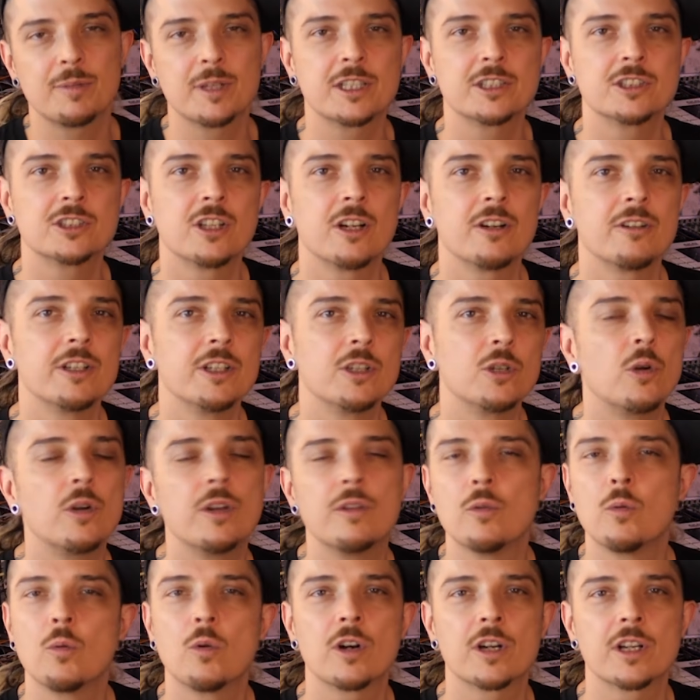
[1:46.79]
Pick a genre you don't
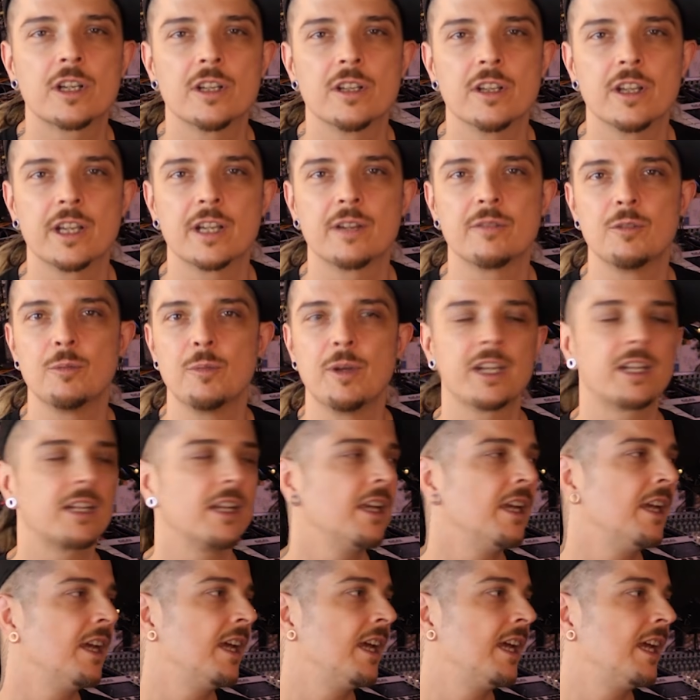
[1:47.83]
even work in. Like if you
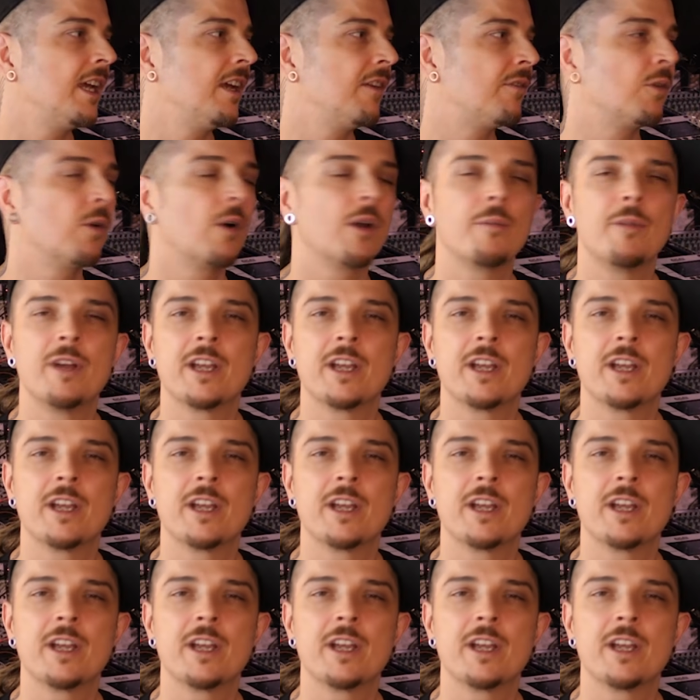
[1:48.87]
want